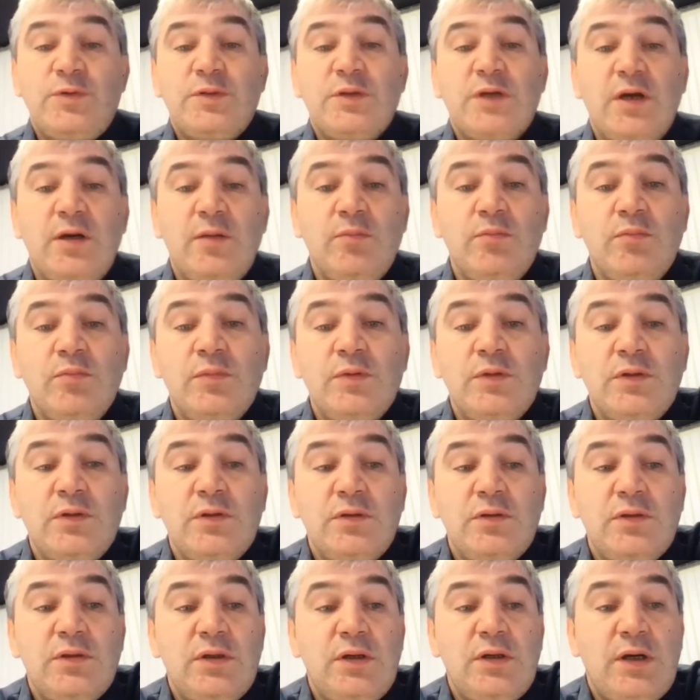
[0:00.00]
some
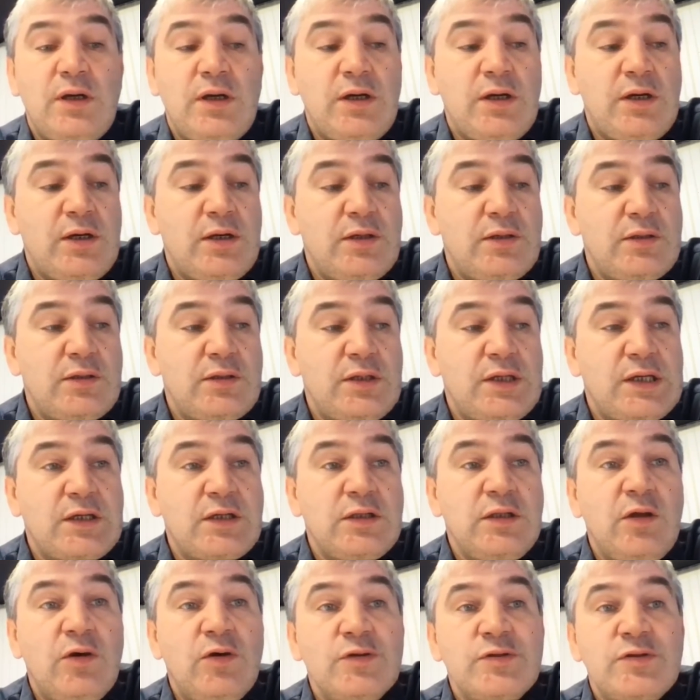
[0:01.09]

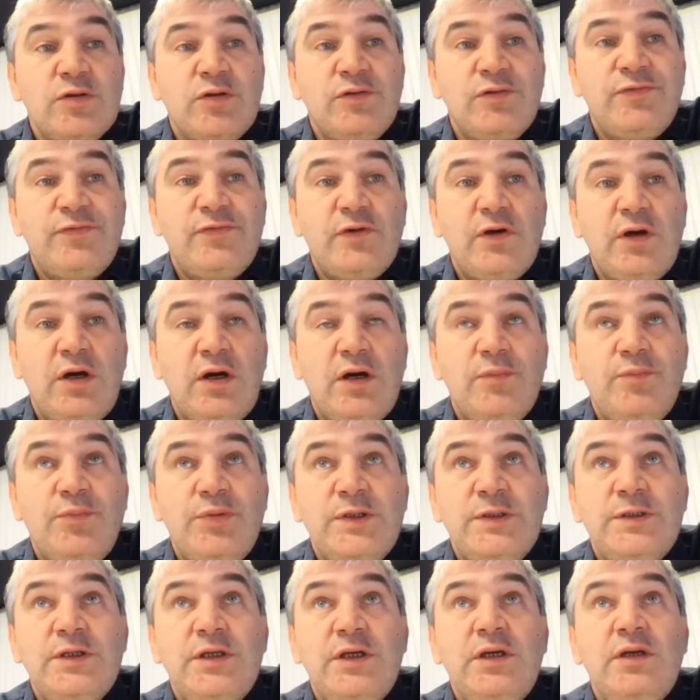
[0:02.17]
clones of
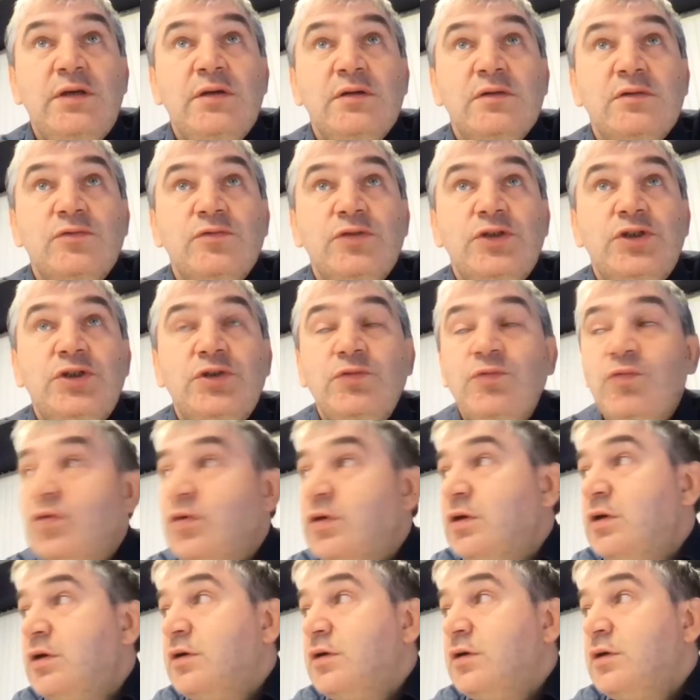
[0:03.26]
PC, which mm-hmm.
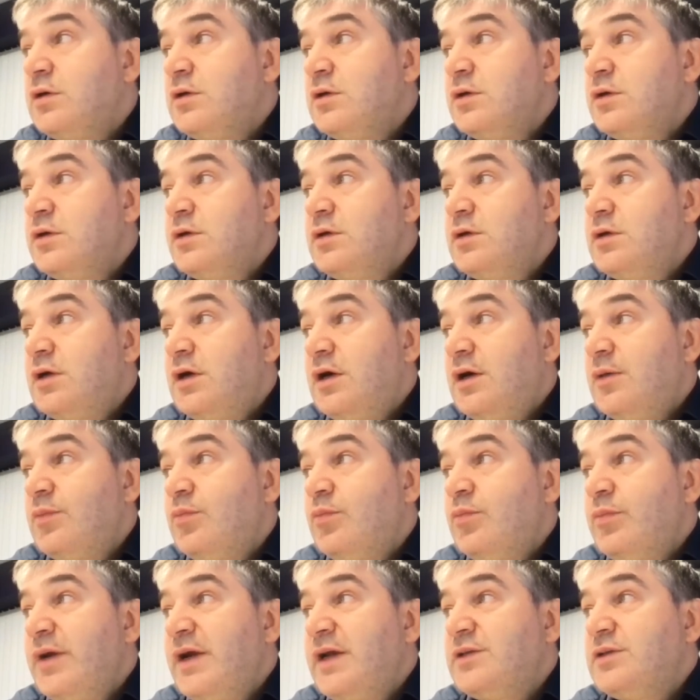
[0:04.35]
were
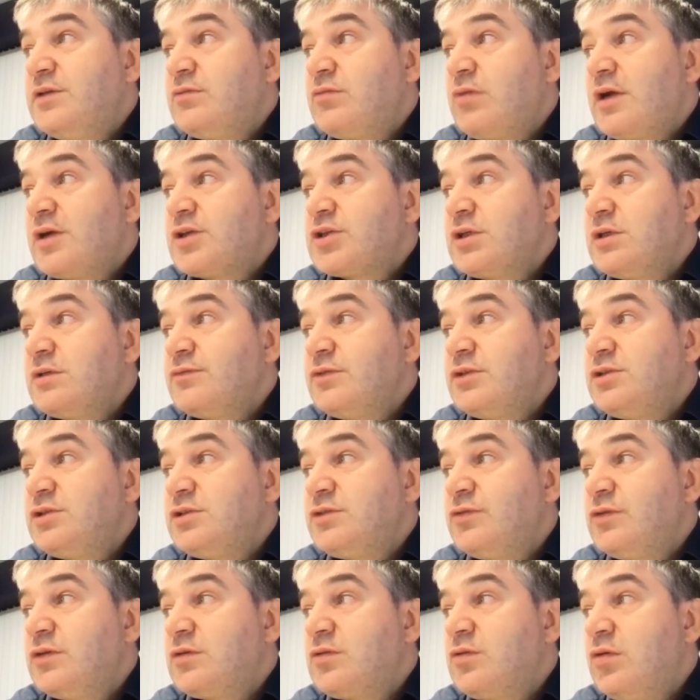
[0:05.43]
made in Russia,
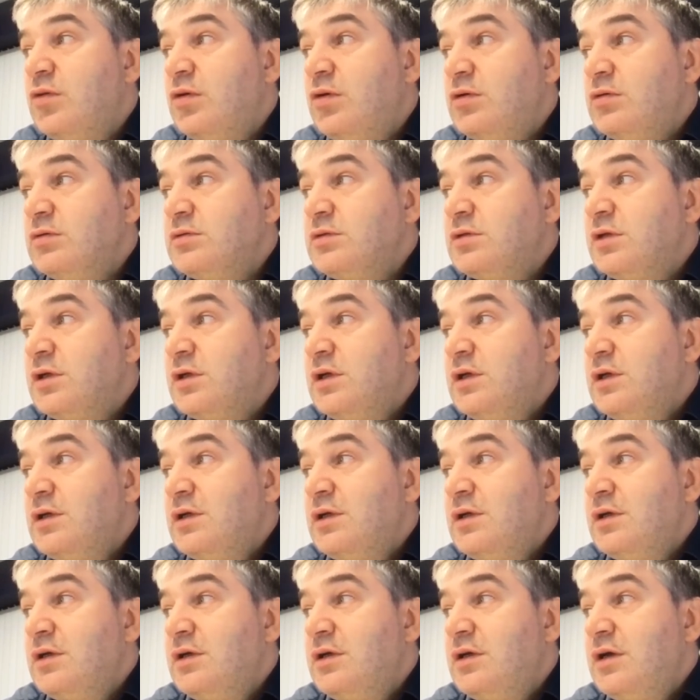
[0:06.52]
which were called
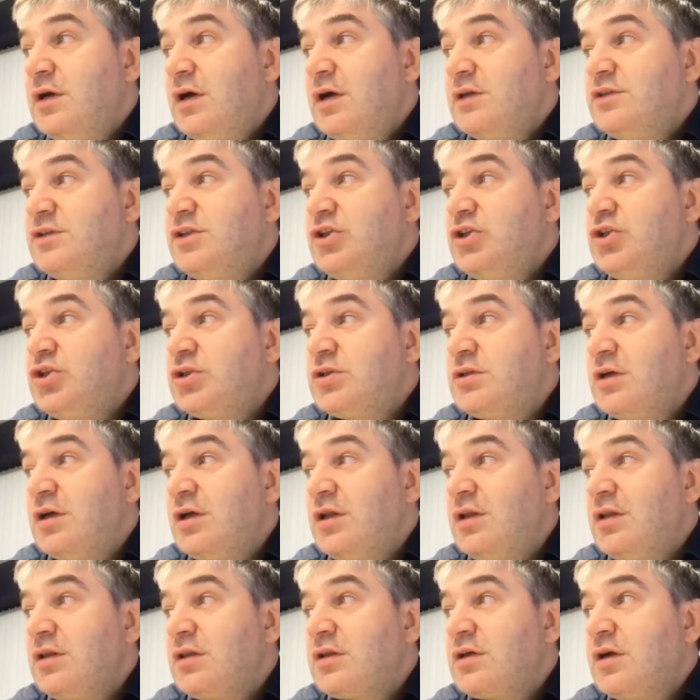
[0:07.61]

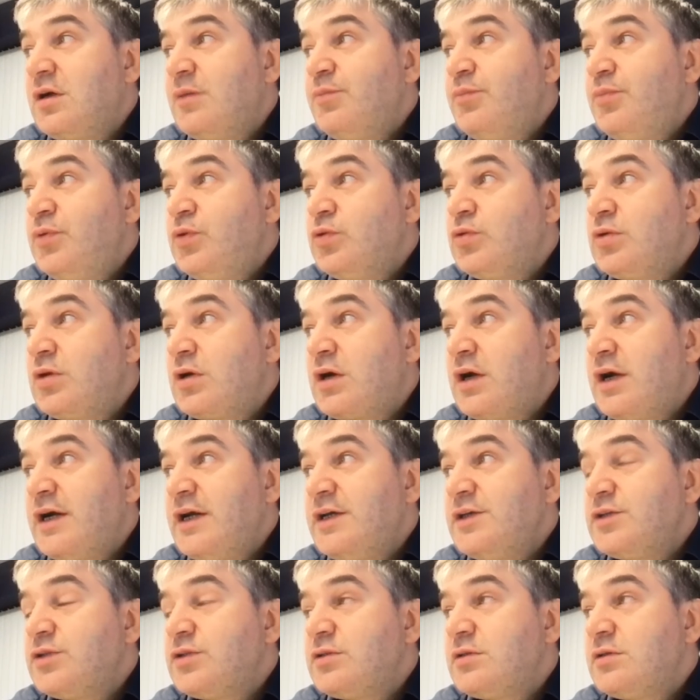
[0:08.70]
digital
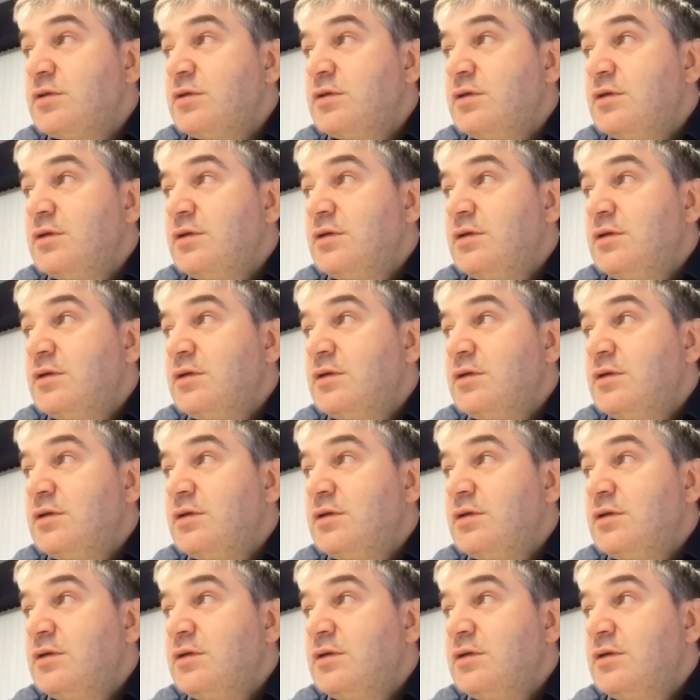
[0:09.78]
computerized